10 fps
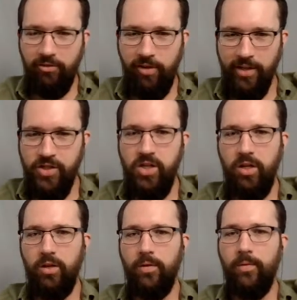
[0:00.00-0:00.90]
at risk?
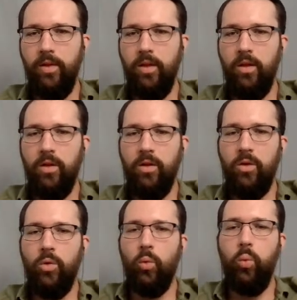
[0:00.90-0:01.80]

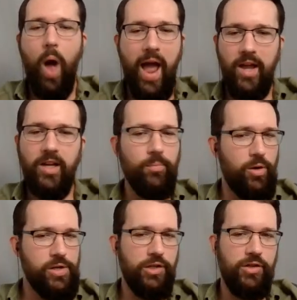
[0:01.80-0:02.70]
Why
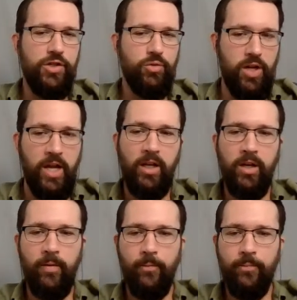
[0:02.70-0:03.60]
commercial is unique?